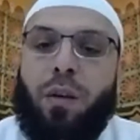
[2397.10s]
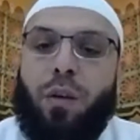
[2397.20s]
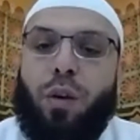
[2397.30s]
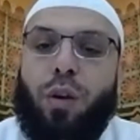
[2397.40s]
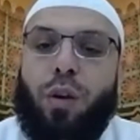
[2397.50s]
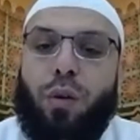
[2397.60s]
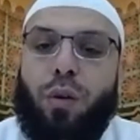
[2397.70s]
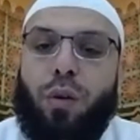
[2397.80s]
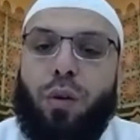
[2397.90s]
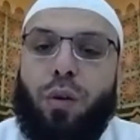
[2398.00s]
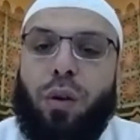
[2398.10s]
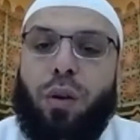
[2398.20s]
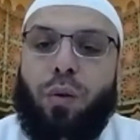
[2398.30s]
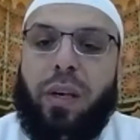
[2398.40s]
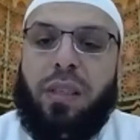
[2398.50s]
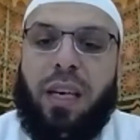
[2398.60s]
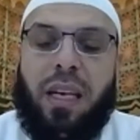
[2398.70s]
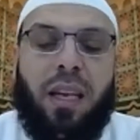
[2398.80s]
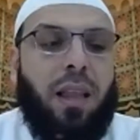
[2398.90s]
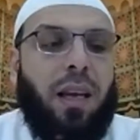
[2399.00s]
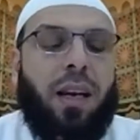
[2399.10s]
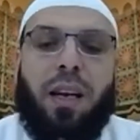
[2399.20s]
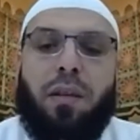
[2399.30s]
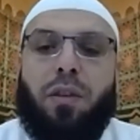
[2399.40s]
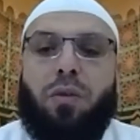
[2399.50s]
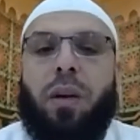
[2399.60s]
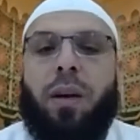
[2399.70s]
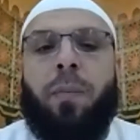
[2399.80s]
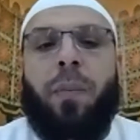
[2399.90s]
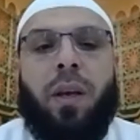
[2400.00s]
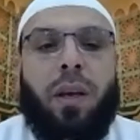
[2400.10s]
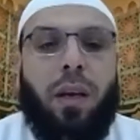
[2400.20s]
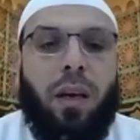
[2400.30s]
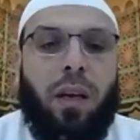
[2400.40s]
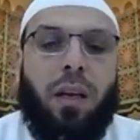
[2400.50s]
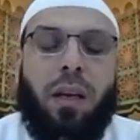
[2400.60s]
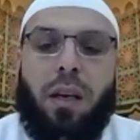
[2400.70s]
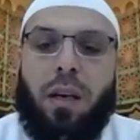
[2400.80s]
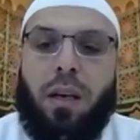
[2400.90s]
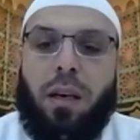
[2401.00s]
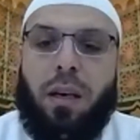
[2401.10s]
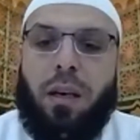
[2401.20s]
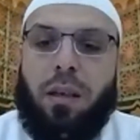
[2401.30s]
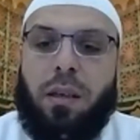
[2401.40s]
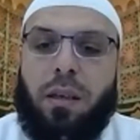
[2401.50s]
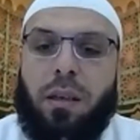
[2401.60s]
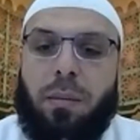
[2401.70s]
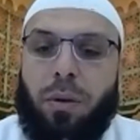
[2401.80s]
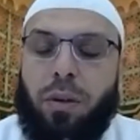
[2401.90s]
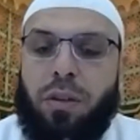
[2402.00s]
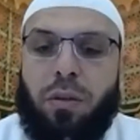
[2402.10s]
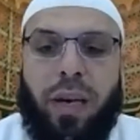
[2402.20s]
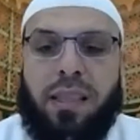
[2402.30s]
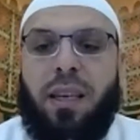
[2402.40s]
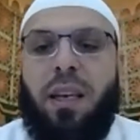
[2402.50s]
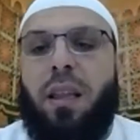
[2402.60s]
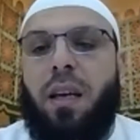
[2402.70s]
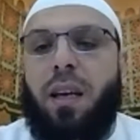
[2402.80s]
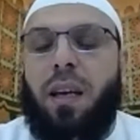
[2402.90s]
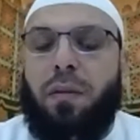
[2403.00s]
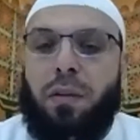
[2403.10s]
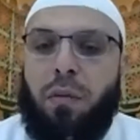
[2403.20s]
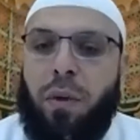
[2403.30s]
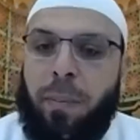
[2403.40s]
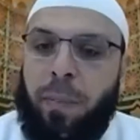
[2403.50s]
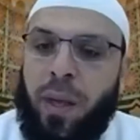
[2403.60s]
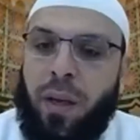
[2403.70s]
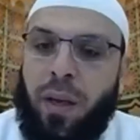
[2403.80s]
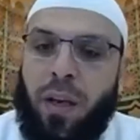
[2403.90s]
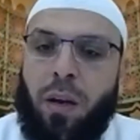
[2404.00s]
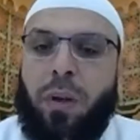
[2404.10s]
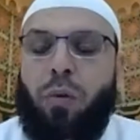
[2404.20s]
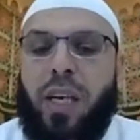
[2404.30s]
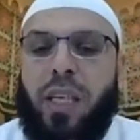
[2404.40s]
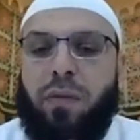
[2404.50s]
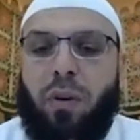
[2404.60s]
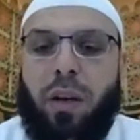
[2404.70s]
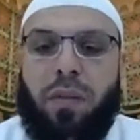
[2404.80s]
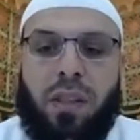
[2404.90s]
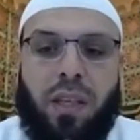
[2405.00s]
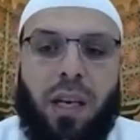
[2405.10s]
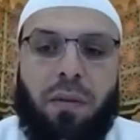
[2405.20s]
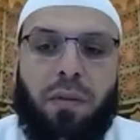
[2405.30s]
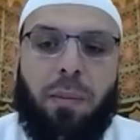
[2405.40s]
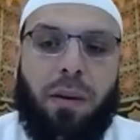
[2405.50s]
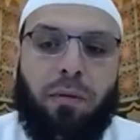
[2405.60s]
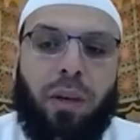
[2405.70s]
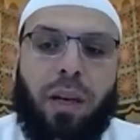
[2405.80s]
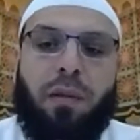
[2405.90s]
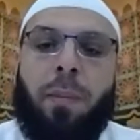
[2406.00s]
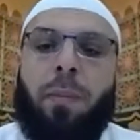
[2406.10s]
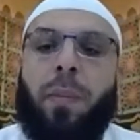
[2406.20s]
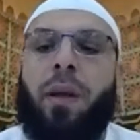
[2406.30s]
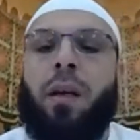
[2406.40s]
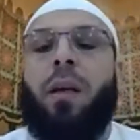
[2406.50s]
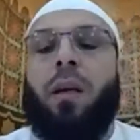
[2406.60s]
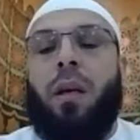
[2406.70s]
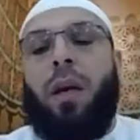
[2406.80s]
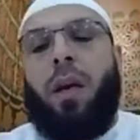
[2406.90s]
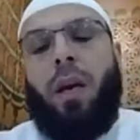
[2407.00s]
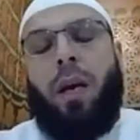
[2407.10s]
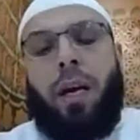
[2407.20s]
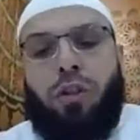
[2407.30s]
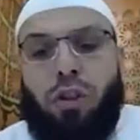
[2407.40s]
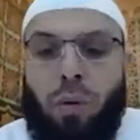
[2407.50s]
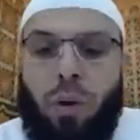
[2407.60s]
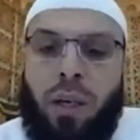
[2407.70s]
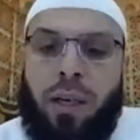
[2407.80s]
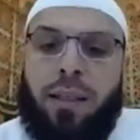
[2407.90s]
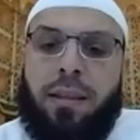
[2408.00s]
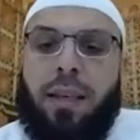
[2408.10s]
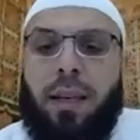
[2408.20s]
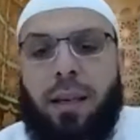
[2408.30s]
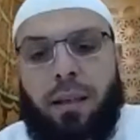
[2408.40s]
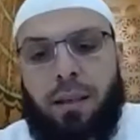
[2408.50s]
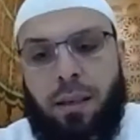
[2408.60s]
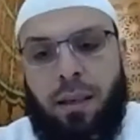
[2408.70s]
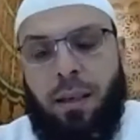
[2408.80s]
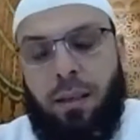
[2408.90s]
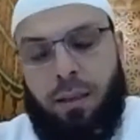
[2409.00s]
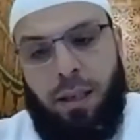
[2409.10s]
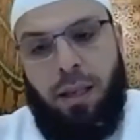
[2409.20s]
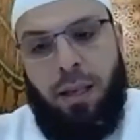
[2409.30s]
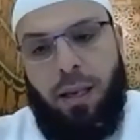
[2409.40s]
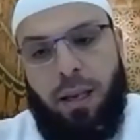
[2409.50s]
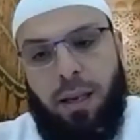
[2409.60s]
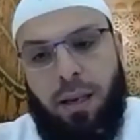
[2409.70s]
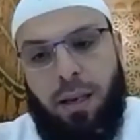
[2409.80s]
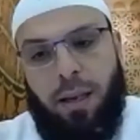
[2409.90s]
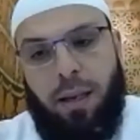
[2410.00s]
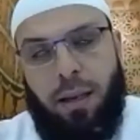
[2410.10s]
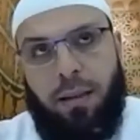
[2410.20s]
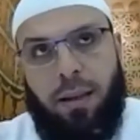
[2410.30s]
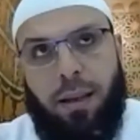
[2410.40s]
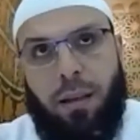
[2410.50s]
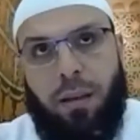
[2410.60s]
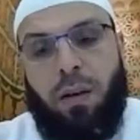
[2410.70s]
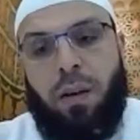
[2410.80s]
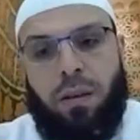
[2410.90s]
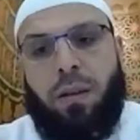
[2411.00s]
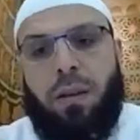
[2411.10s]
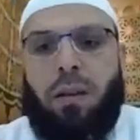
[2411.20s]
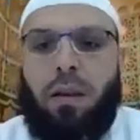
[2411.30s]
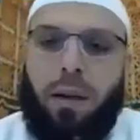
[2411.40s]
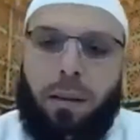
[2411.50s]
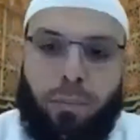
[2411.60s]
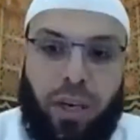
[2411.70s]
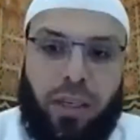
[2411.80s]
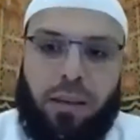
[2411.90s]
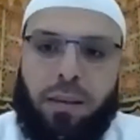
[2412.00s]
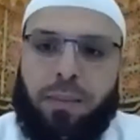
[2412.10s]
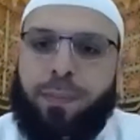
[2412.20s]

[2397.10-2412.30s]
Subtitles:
who has anything, and I give it to him? Any person to ask anything, I give it to him. Anyone to ask forgiveness, I forgive him, and so on until the dawn breaks.